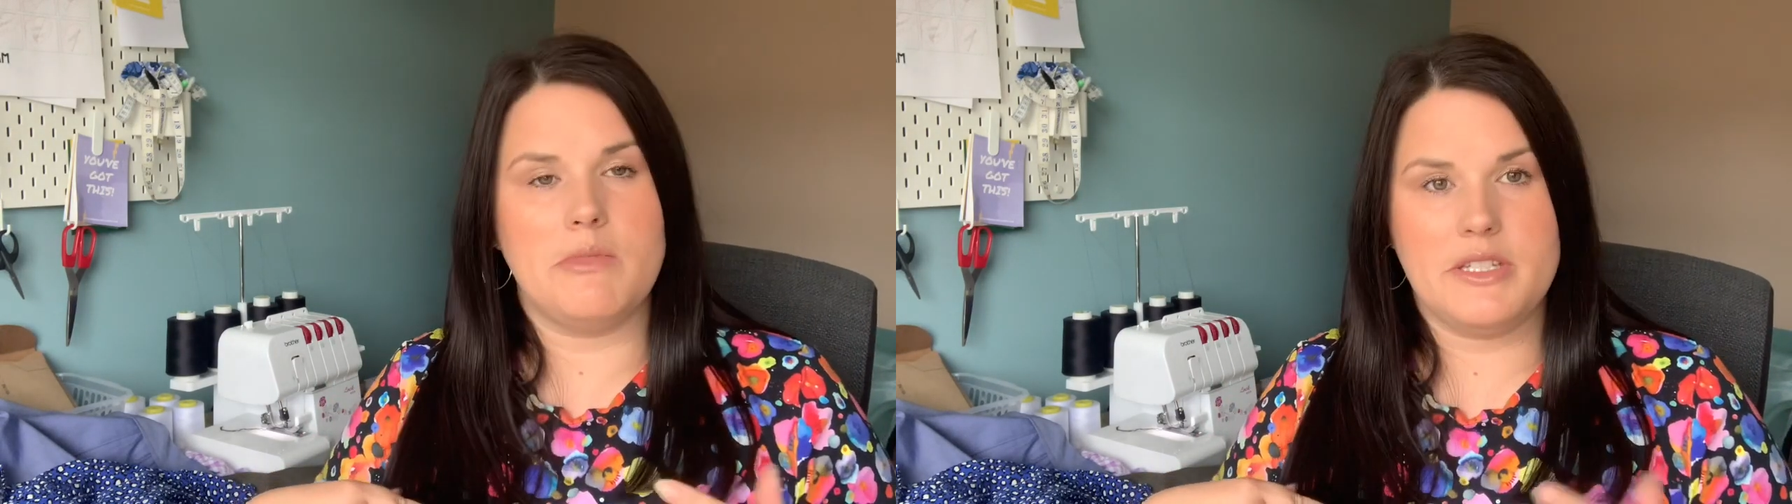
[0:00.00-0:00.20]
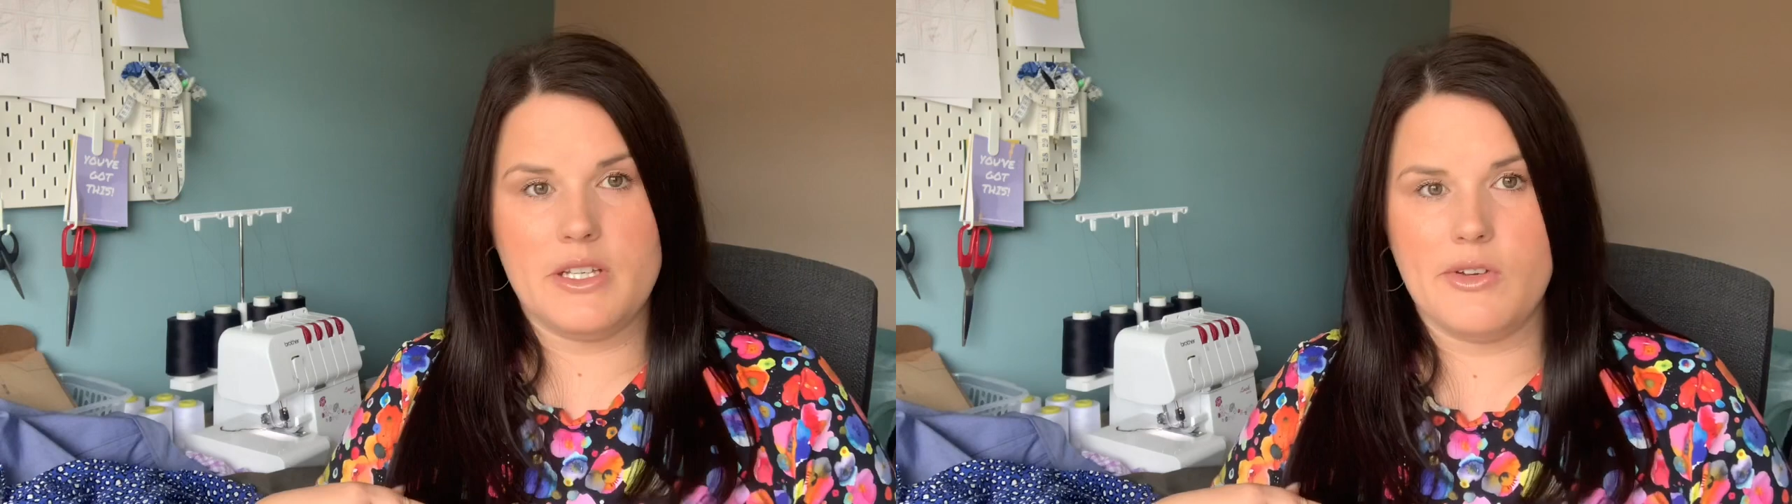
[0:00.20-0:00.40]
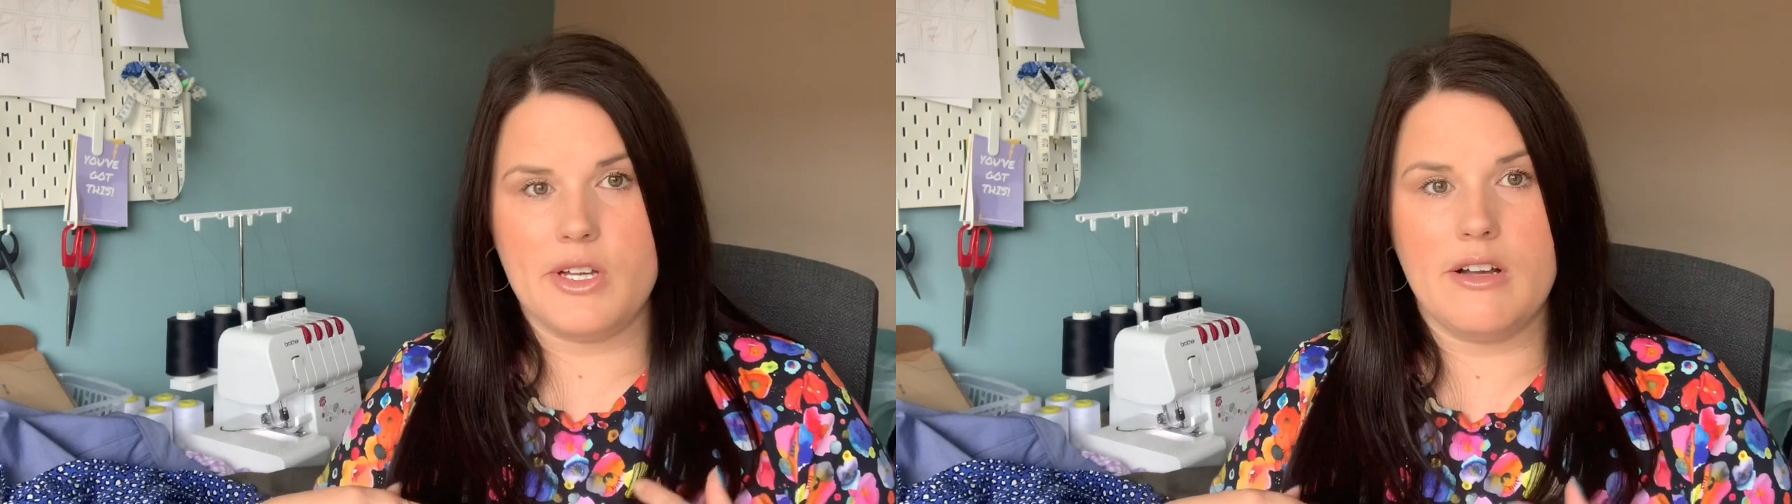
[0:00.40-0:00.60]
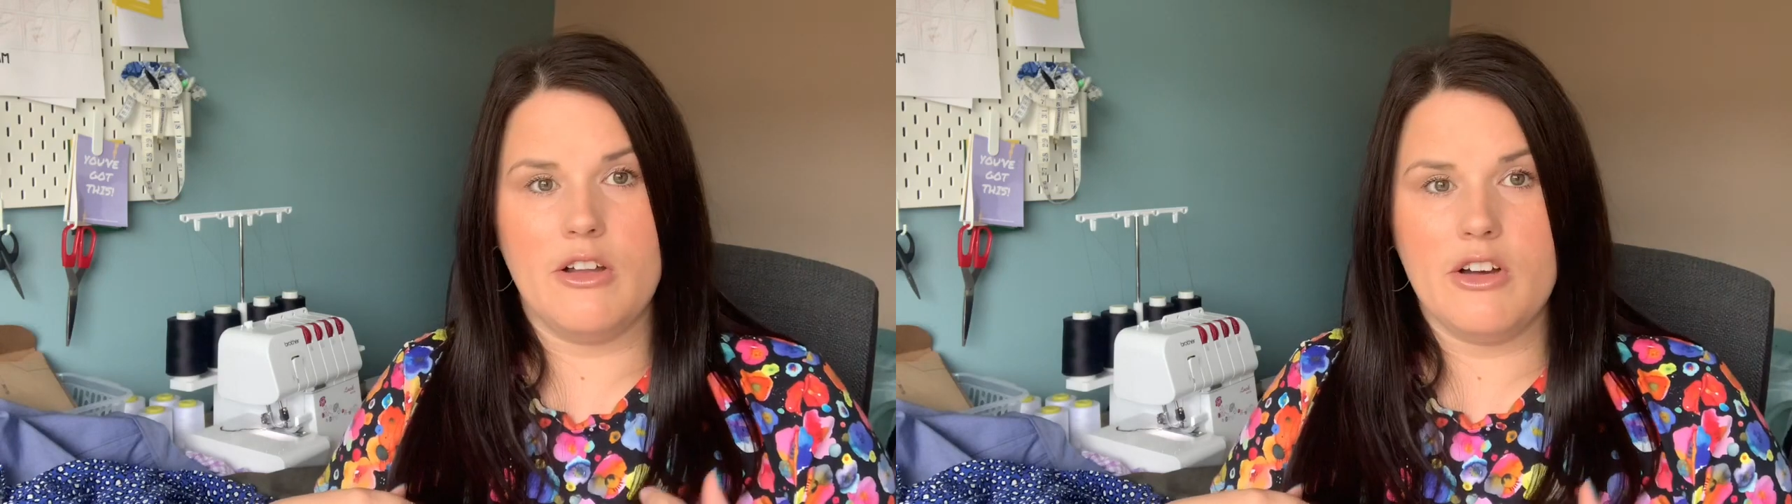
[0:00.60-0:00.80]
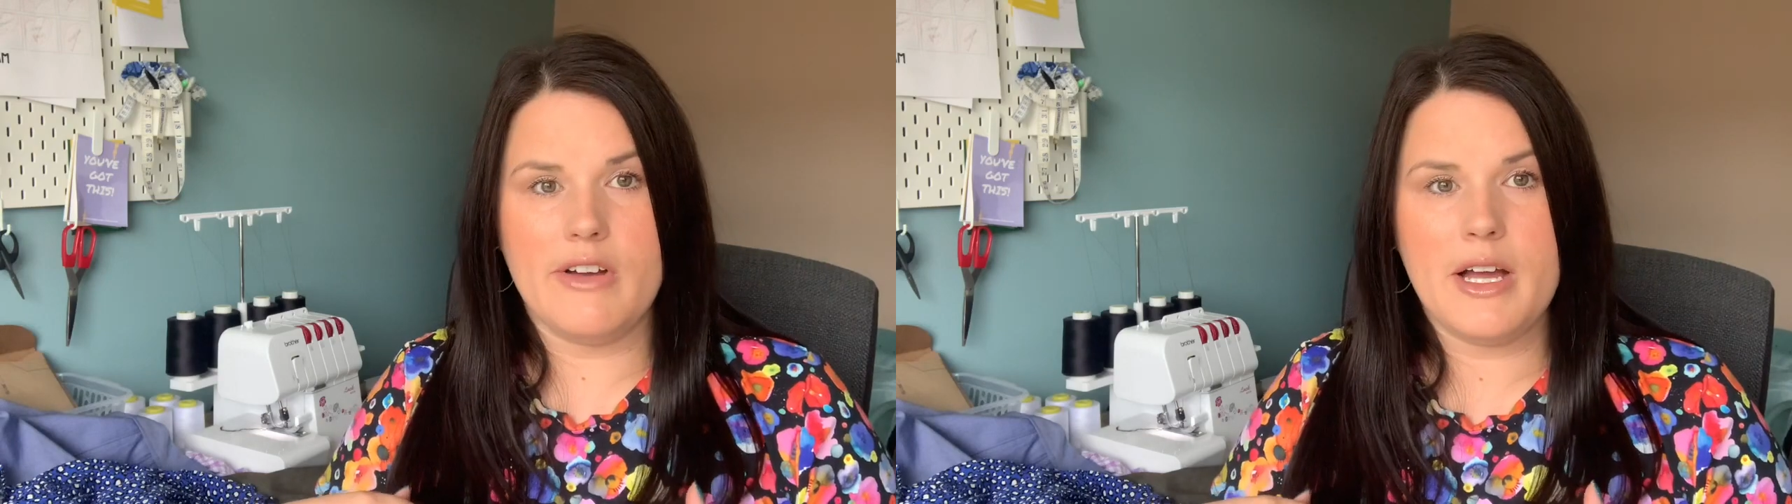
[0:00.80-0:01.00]
Material Girl
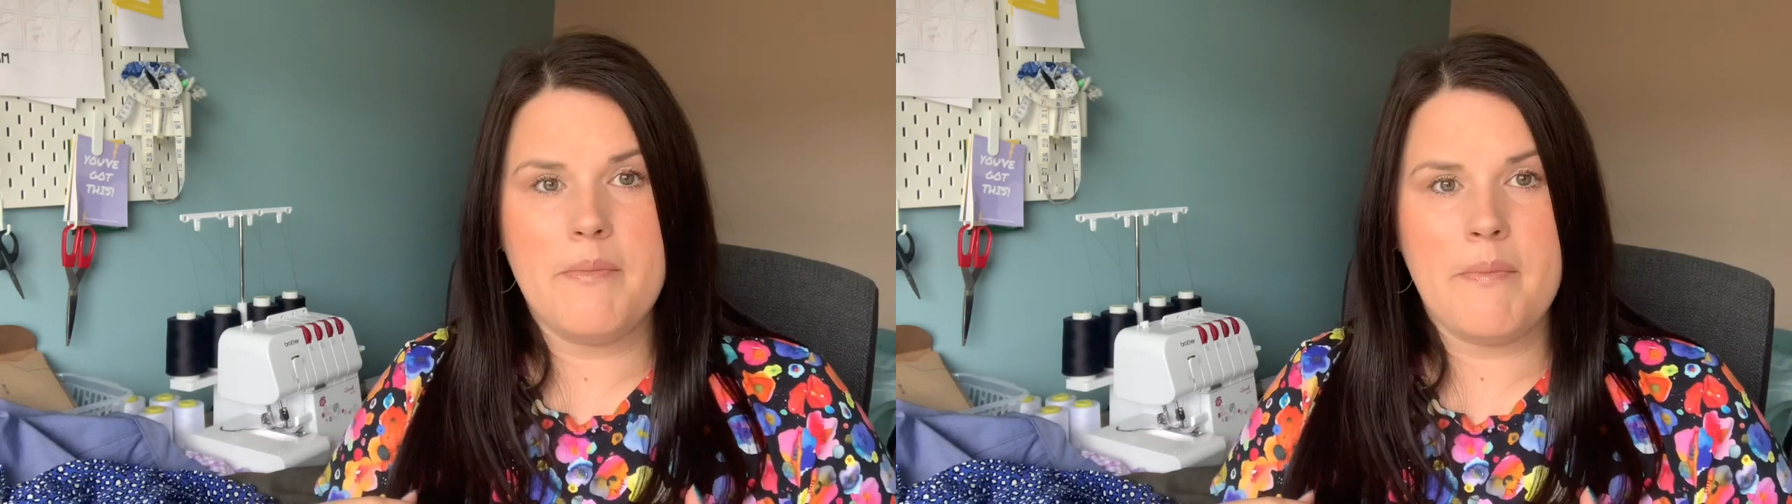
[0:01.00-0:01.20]
Laura.